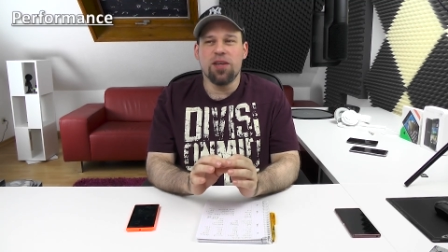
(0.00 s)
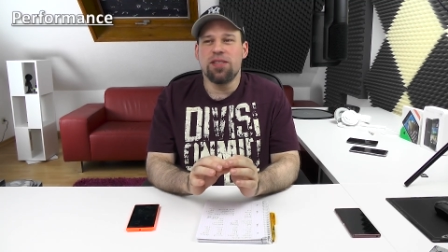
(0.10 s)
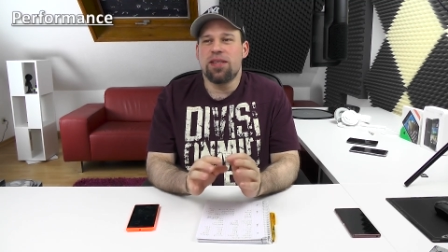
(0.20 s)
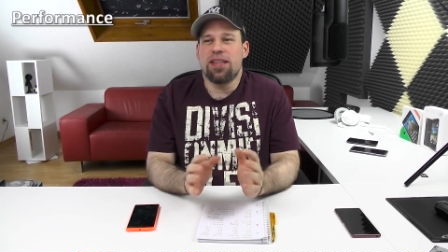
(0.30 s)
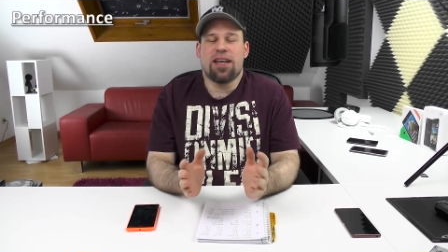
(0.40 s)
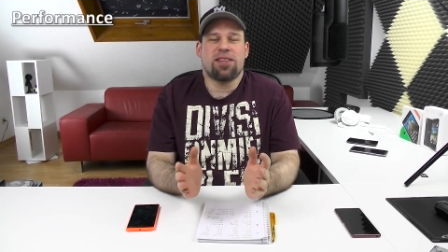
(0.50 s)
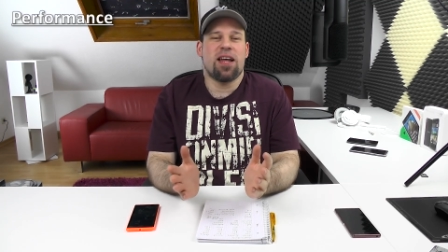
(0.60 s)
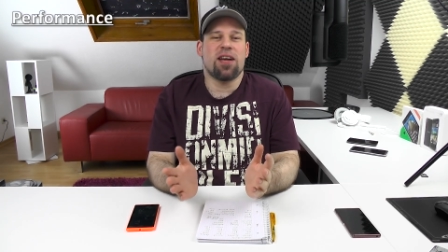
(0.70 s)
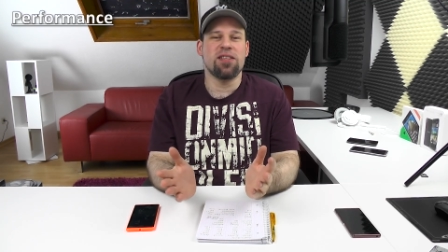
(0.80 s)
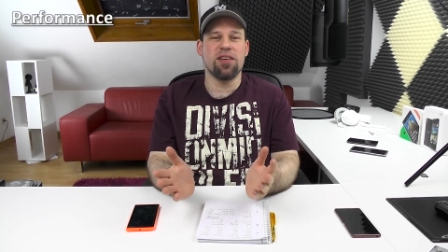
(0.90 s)
and there's
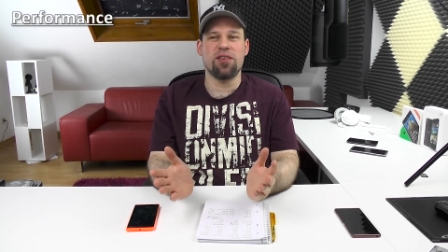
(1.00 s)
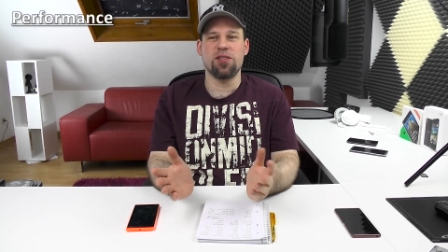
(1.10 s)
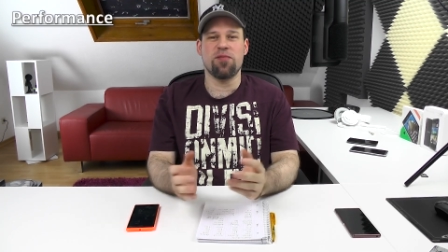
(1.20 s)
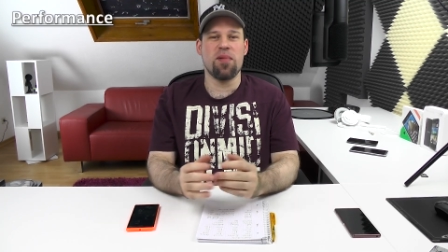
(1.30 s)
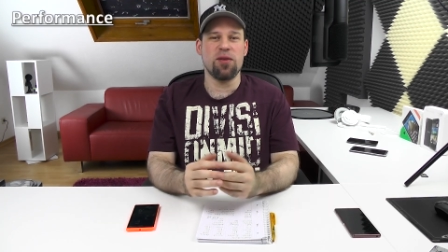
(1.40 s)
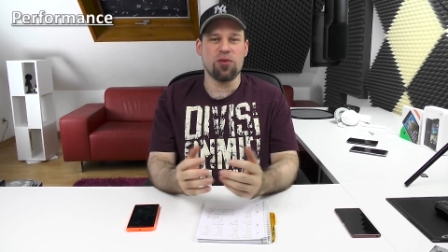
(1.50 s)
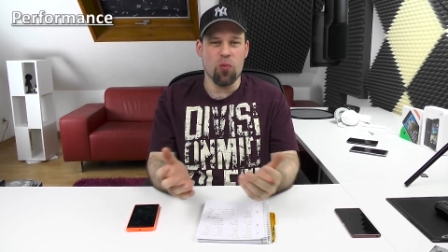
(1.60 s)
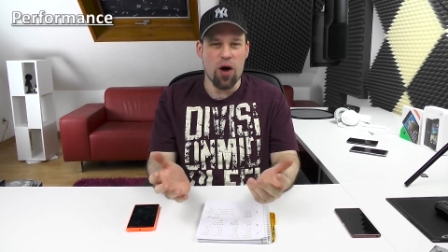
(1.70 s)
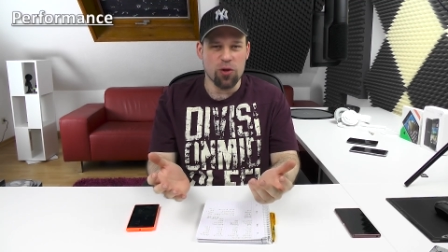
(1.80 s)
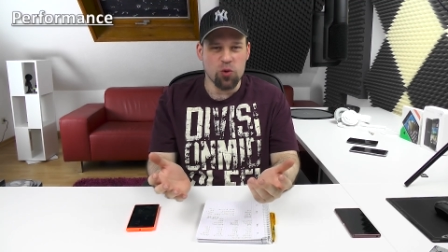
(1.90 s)
like a difference of maybe
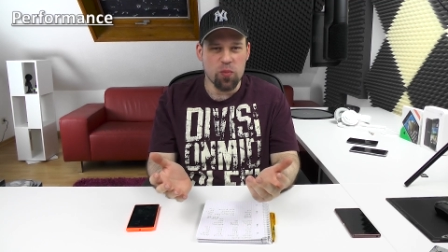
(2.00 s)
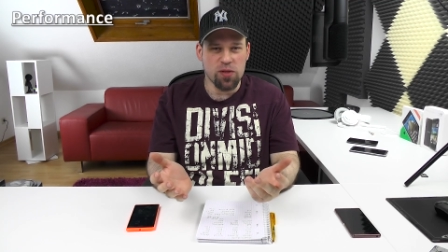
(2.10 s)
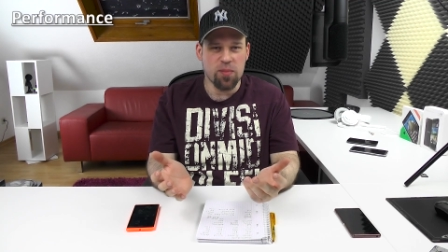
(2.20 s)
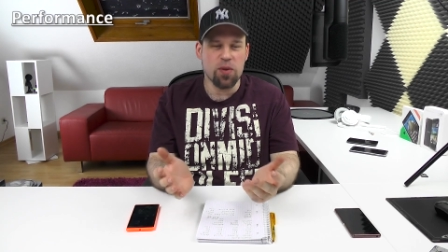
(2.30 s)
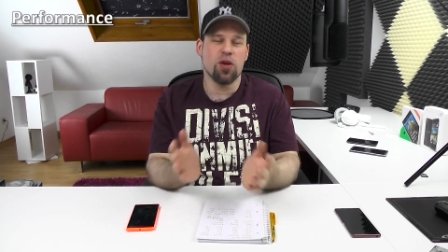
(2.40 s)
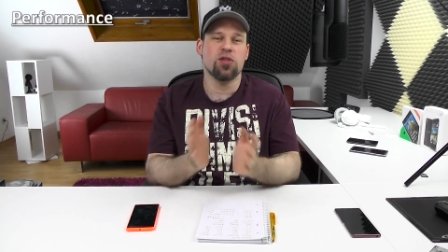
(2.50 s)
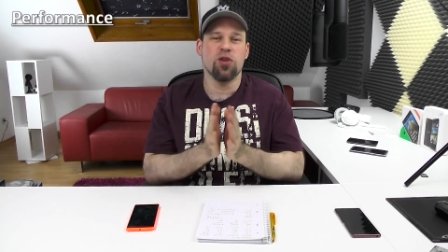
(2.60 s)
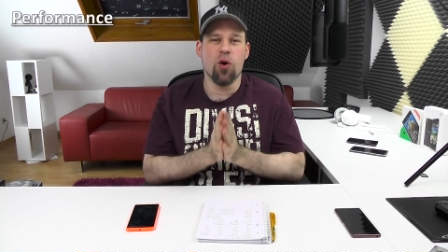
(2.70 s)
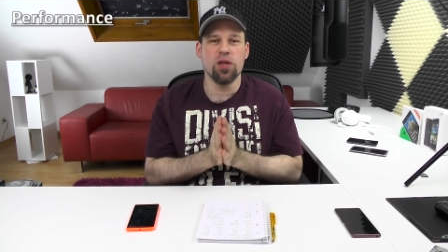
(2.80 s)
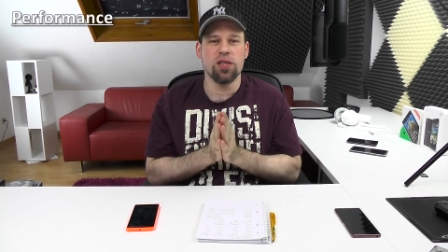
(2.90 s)
1 or 2%, because the
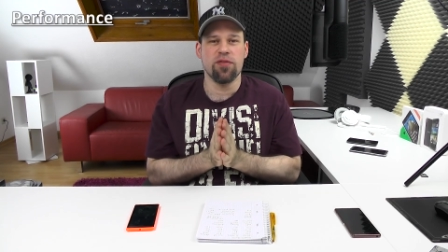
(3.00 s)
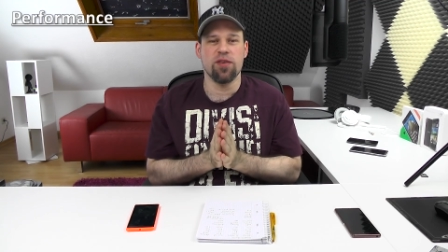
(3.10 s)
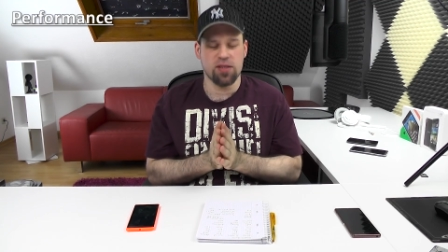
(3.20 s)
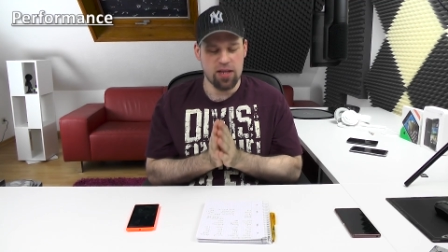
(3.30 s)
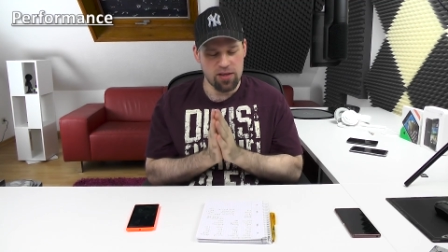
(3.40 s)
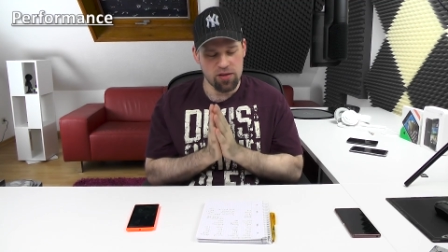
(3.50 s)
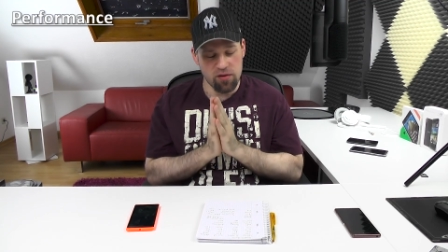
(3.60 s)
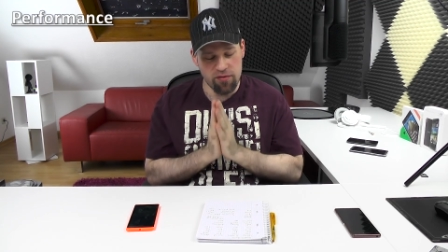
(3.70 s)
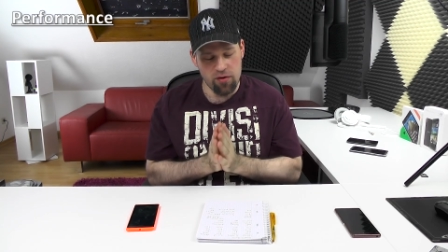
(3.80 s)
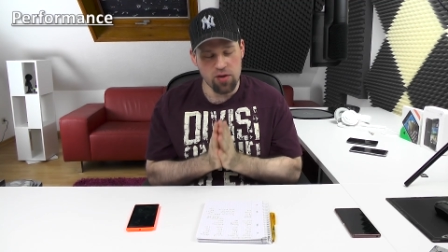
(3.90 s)
only difference, and
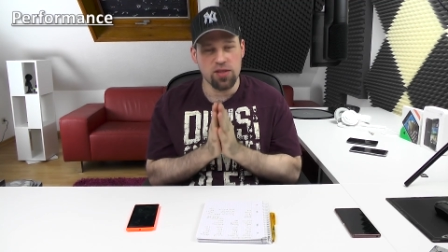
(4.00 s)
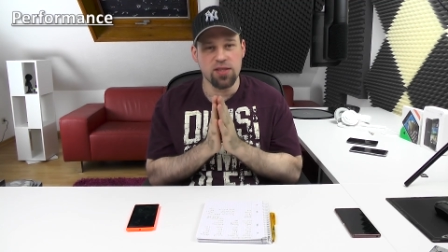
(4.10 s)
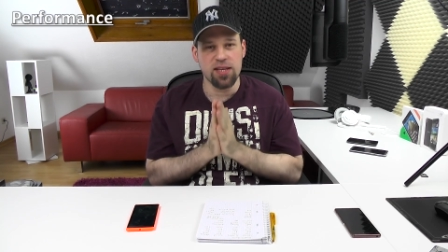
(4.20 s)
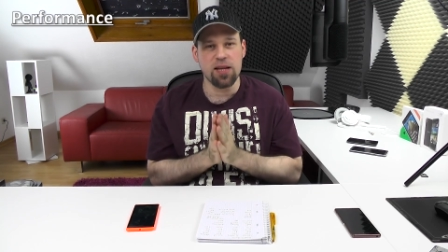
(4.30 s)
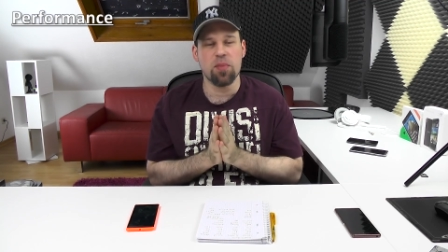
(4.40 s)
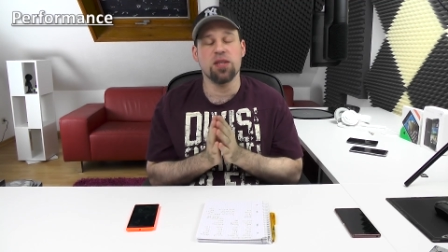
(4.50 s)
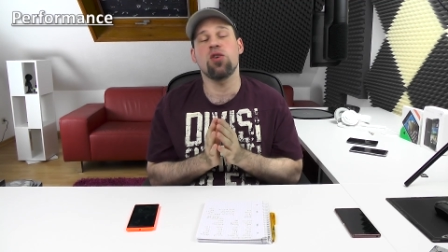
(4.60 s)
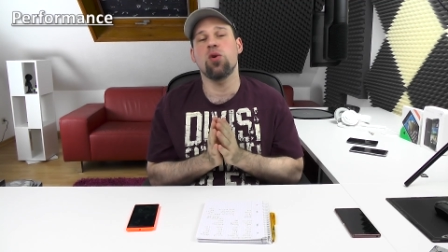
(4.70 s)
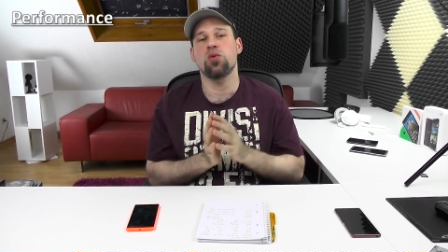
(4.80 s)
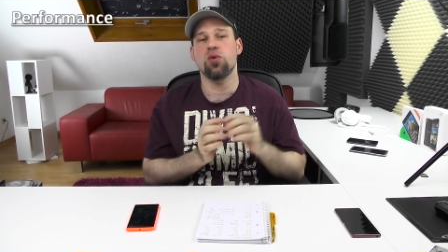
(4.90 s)
the first and second place
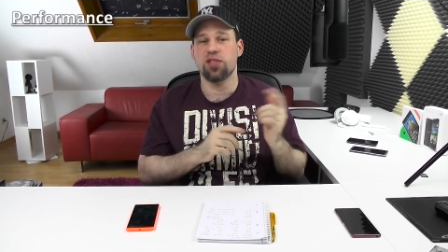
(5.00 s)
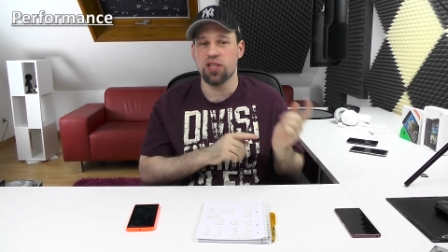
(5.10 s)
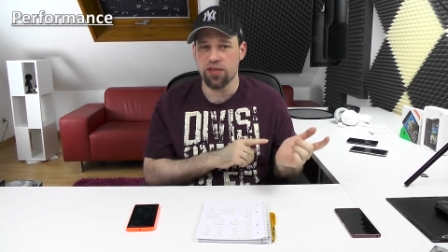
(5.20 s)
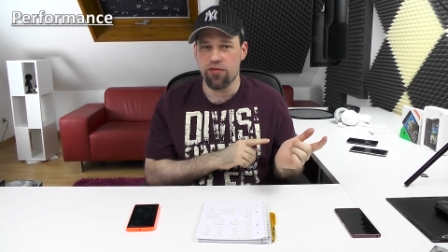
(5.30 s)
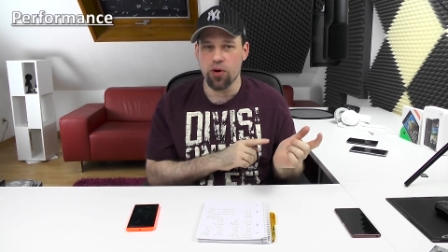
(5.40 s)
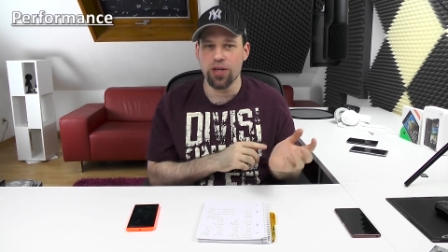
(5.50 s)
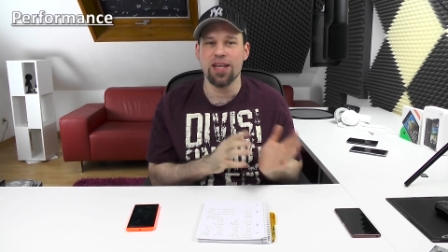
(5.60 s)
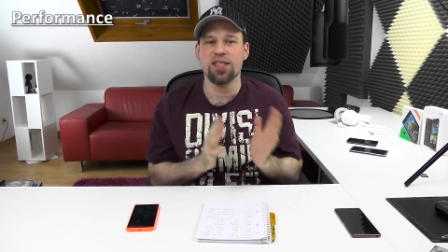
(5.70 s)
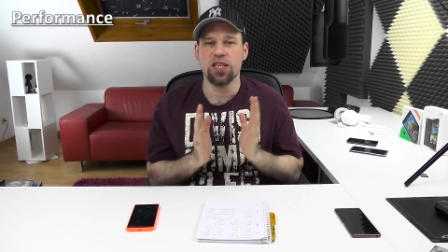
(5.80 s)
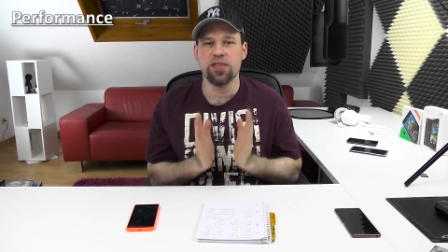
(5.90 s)
goes to the 640
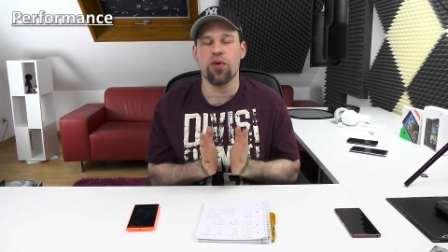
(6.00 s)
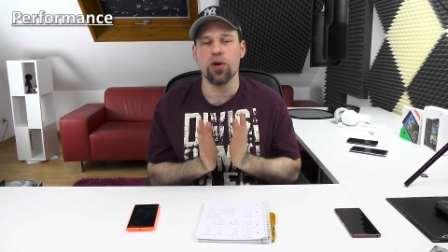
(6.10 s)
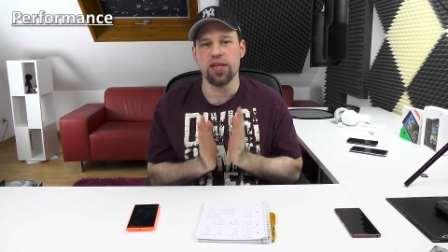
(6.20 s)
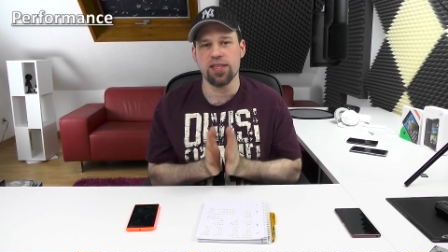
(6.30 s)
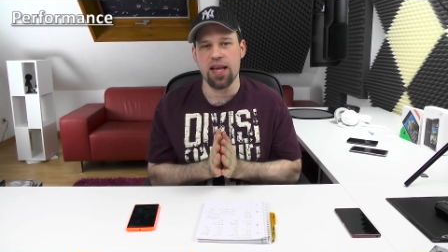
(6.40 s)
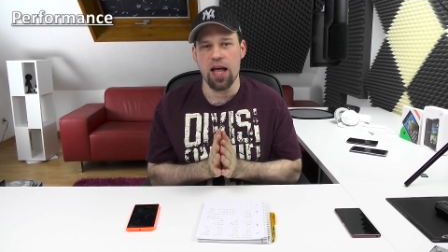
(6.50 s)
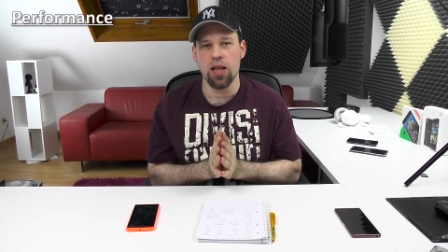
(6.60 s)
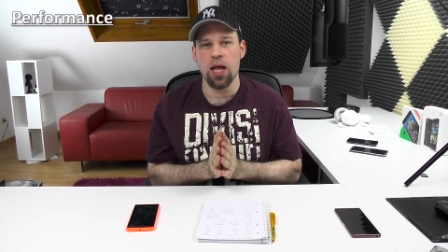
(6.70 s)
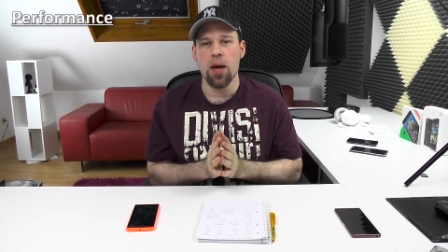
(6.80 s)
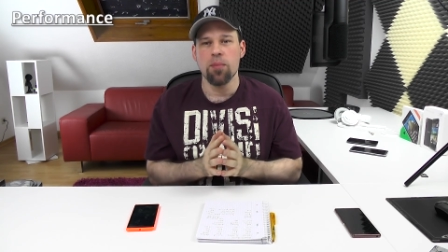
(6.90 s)
and 640 XL,